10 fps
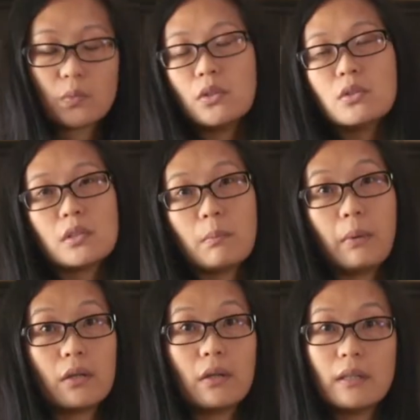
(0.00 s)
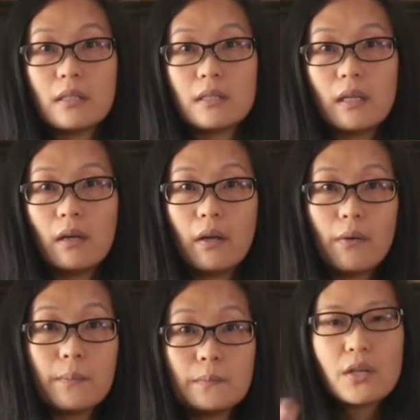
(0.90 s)
we used the butter in this scenario.
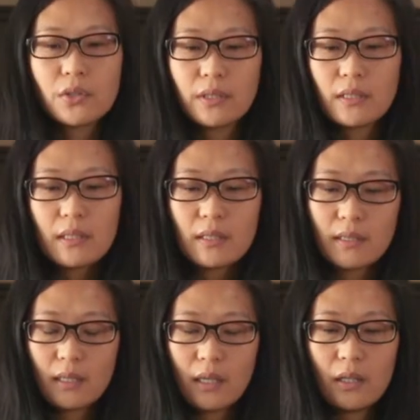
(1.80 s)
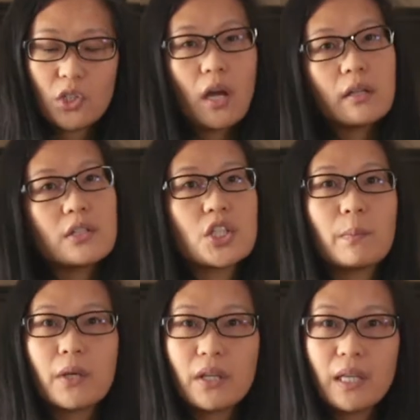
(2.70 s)
So this is the chocolate
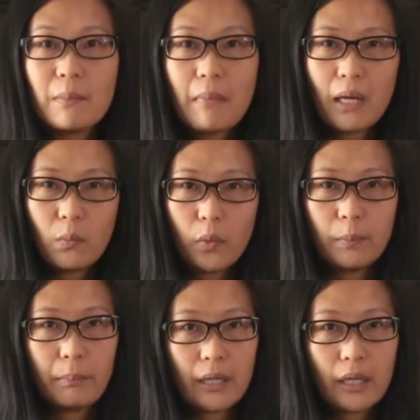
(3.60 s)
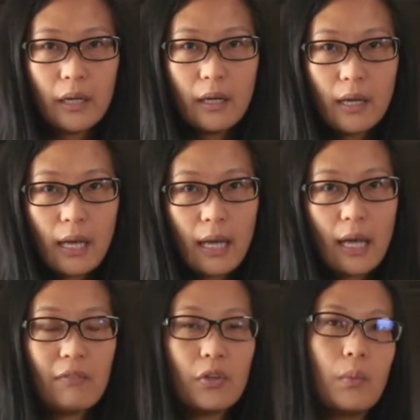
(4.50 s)
chip cookie made with butter.
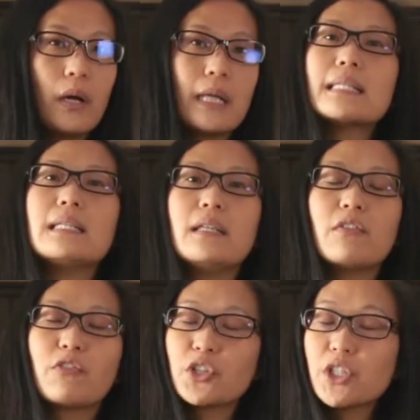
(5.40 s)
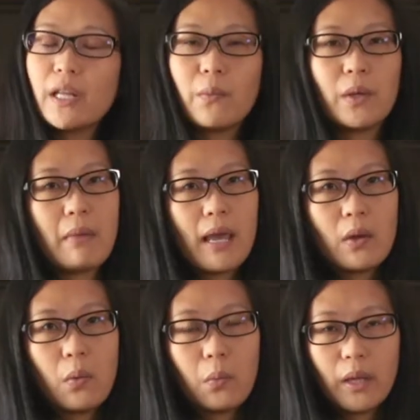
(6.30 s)
If you want to see the version that we
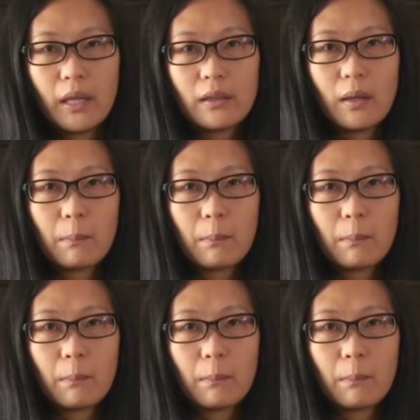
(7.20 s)
make with